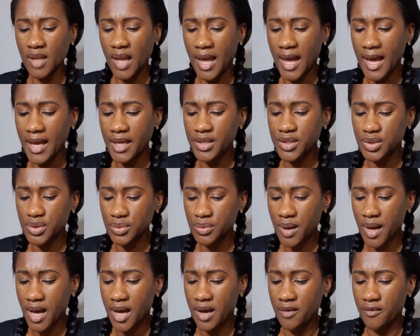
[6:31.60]
I do
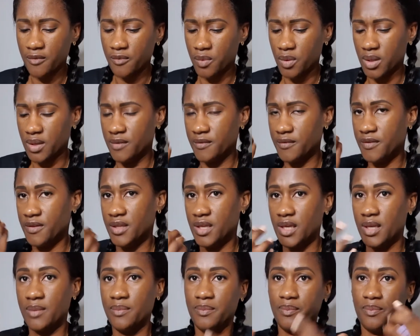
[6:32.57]
have one of
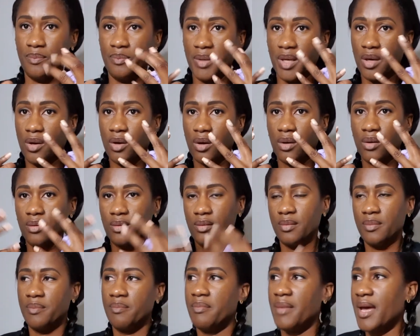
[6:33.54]
the bigger
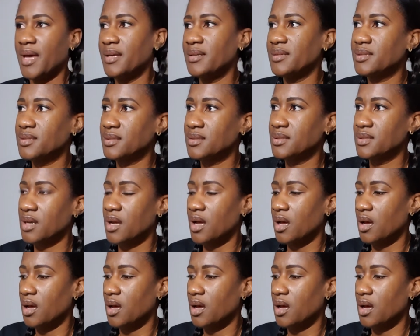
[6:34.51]
masks,